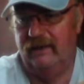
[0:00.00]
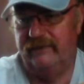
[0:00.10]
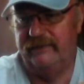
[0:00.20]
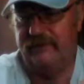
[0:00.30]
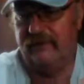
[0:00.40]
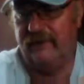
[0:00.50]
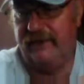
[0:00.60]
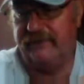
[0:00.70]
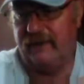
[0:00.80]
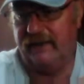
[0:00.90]
Mizuno,
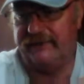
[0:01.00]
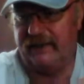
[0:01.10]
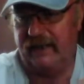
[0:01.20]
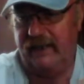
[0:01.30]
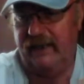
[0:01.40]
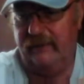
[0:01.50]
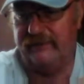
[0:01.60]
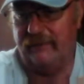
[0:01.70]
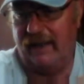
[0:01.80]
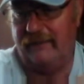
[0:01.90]
he tried to say he
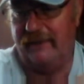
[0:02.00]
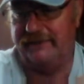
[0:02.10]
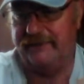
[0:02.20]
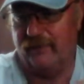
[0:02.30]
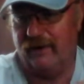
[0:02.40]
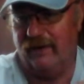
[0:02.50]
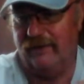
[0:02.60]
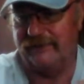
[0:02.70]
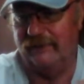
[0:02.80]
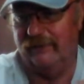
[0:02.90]
was my mentor
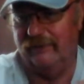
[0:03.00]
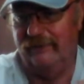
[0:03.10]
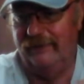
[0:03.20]
also.